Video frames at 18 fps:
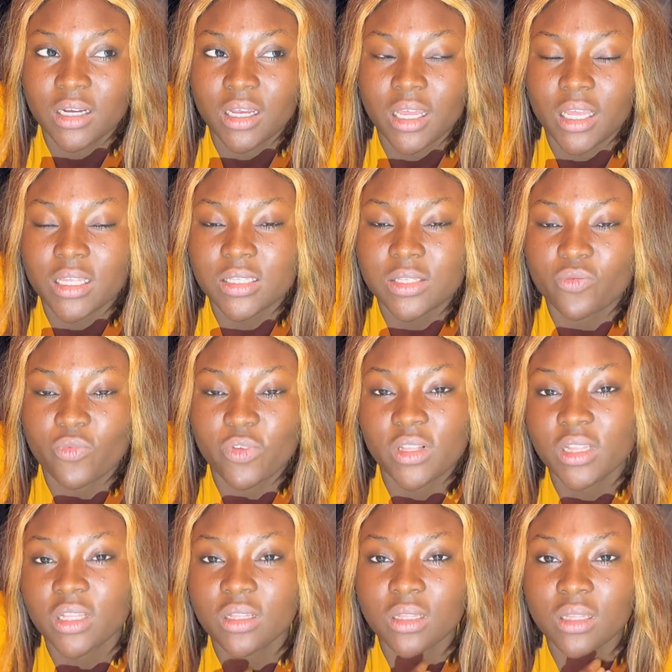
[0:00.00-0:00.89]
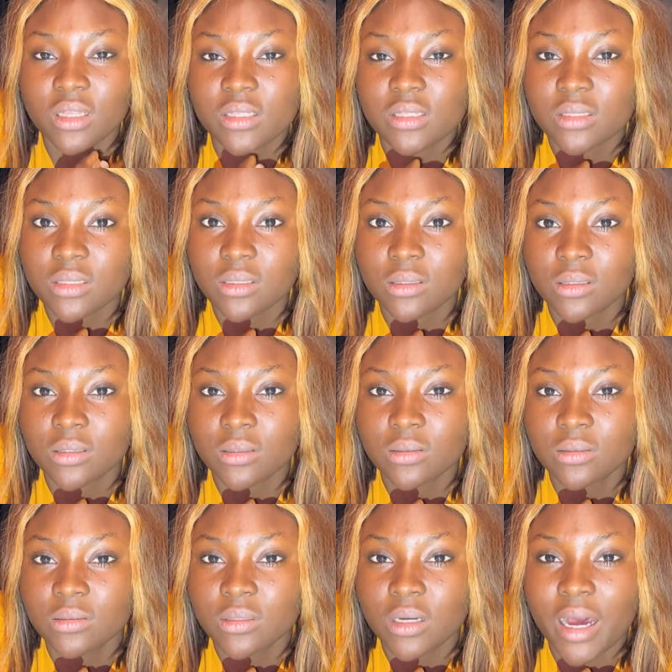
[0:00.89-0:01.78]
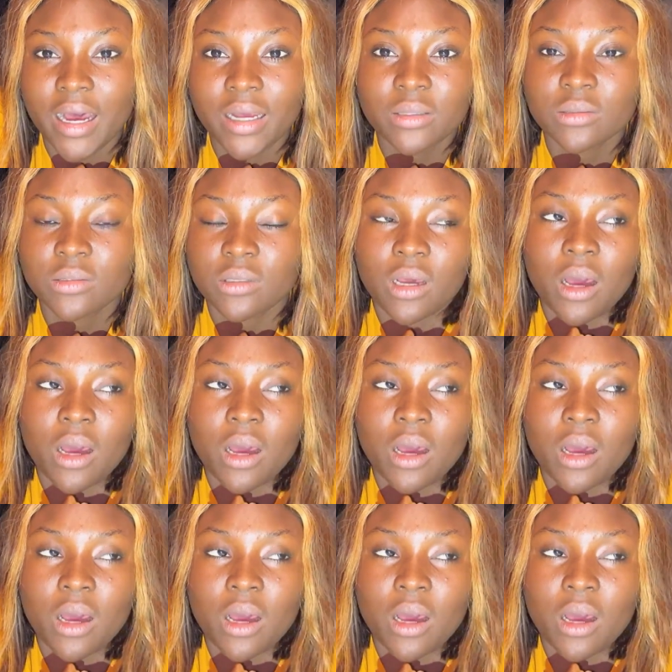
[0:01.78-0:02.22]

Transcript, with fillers: it's really little and